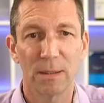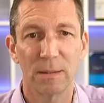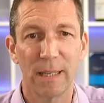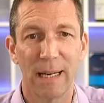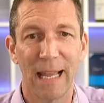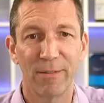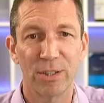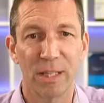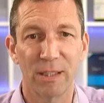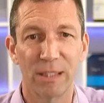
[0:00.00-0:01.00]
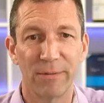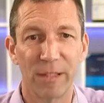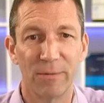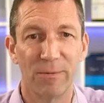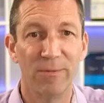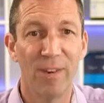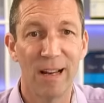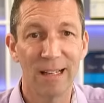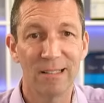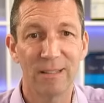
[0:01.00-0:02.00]
daily average sales significant
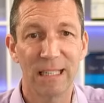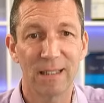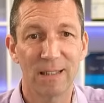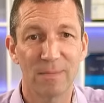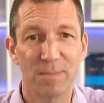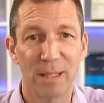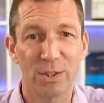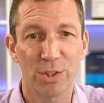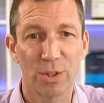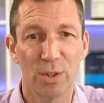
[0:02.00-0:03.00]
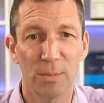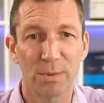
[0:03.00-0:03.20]
vary by shop.